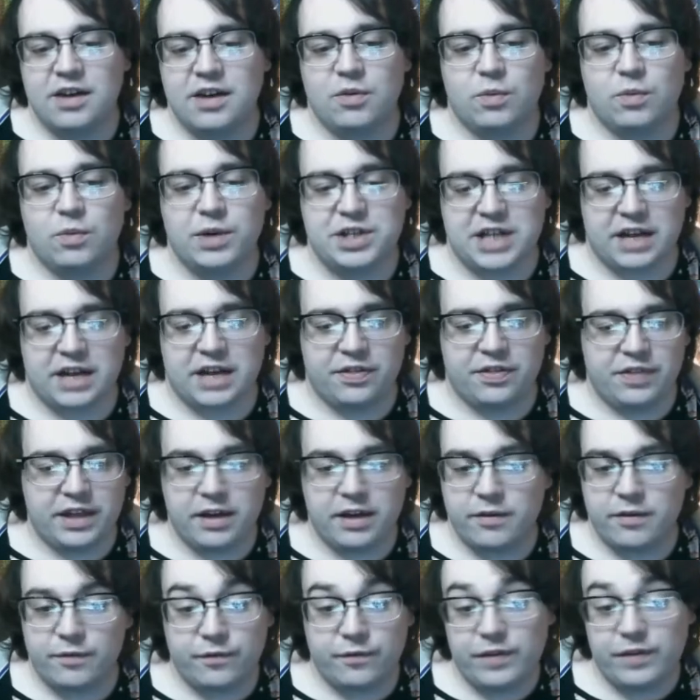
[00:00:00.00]
which I
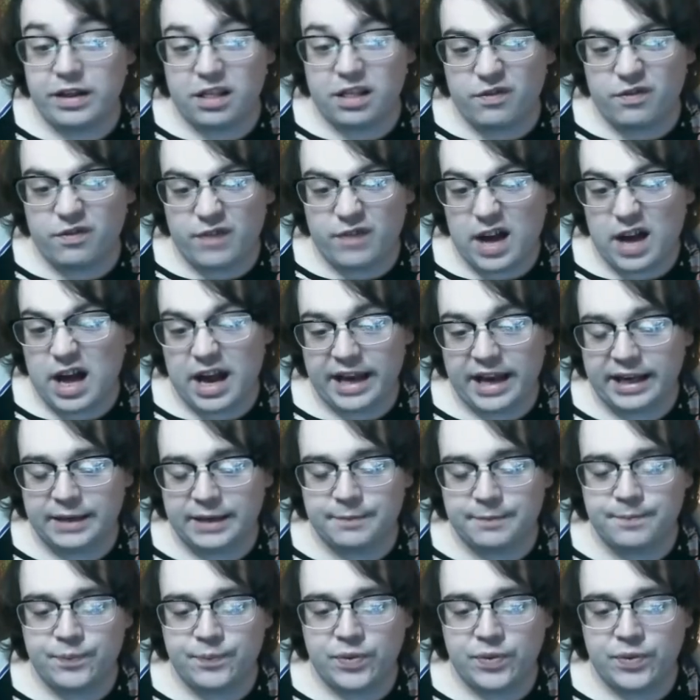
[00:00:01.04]
think fits fine,